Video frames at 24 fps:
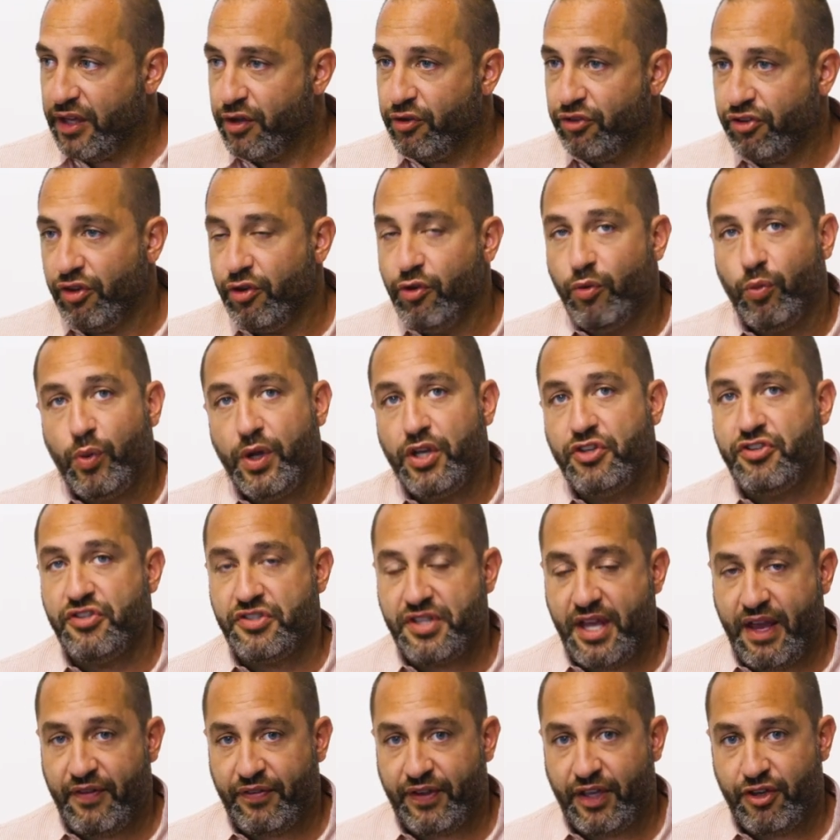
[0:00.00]
you do, we
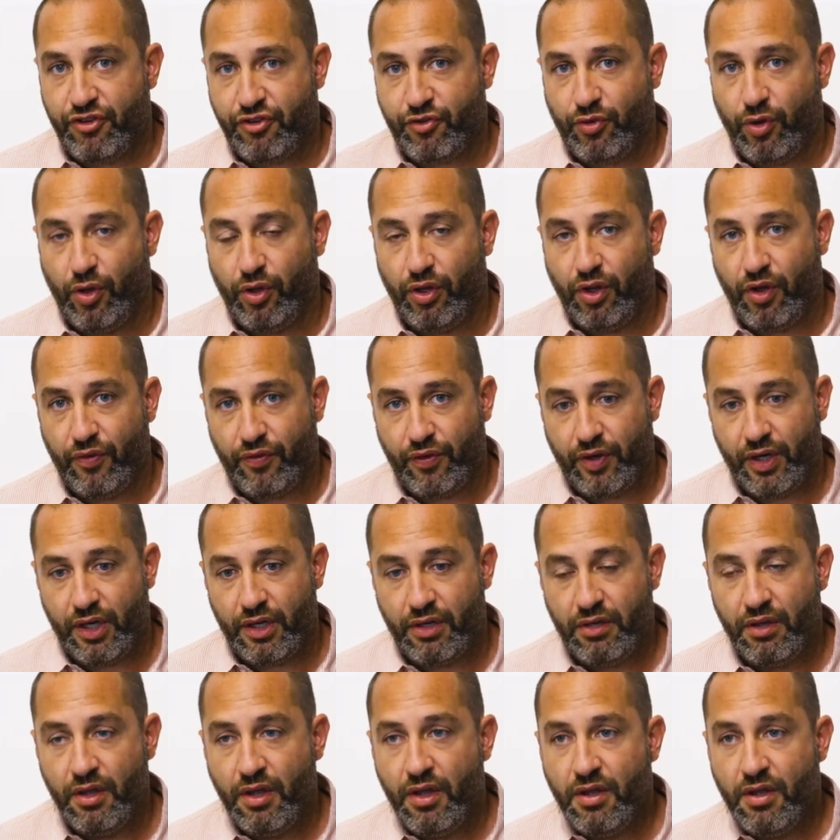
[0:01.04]
just have control over it.